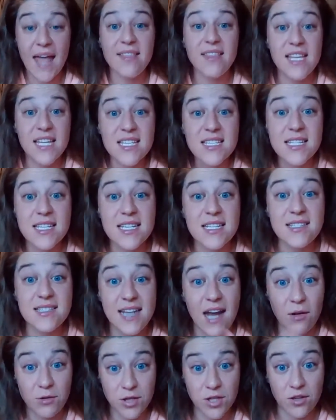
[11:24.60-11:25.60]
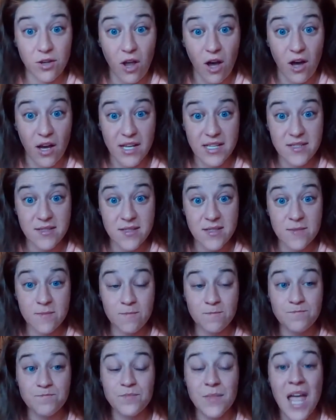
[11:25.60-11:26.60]
And these list out the
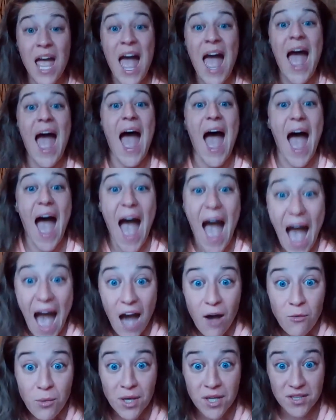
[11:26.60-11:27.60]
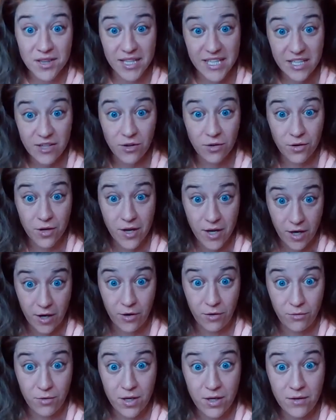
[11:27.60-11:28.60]
laws. Our legal
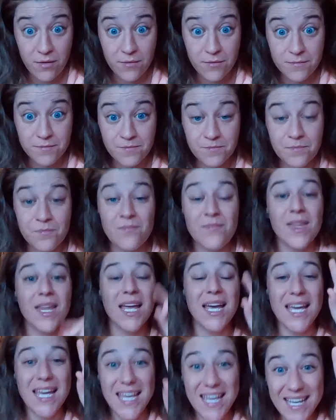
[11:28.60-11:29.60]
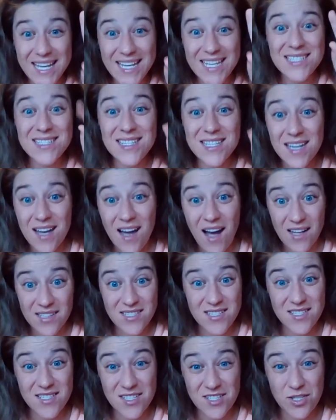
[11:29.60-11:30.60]
code is the
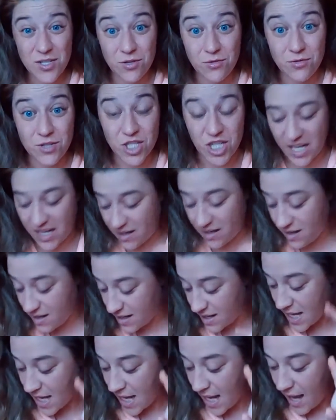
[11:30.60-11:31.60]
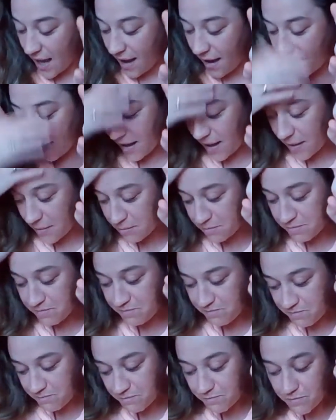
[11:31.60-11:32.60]
Constitution,
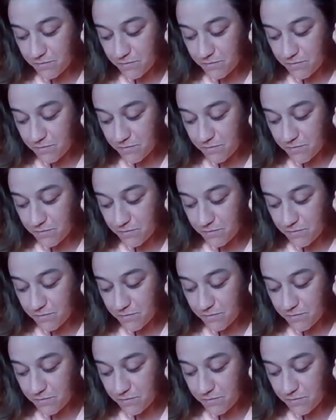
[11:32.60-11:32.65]
and